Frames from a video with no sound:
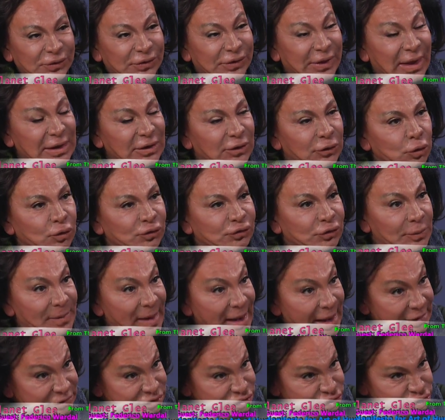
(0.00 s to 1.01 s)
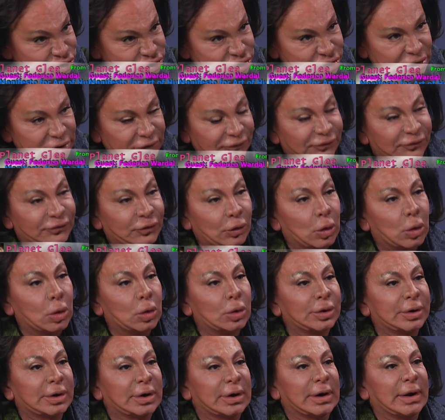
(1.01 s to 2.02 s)
thank you so much
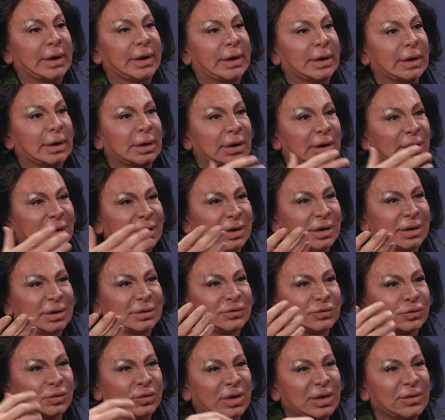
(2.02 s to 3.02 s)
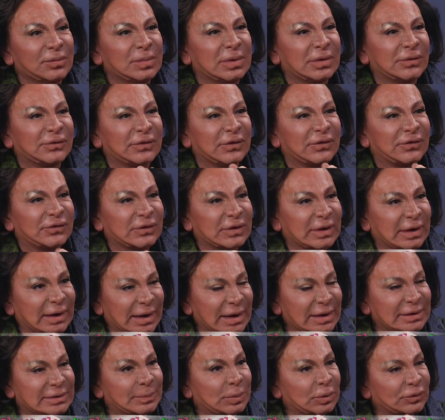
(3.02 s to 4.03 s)
for to give me this
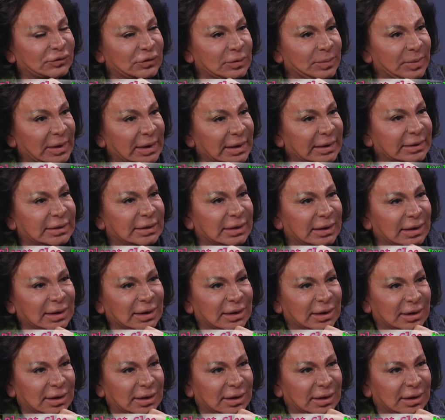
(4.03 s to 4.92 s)
great possibility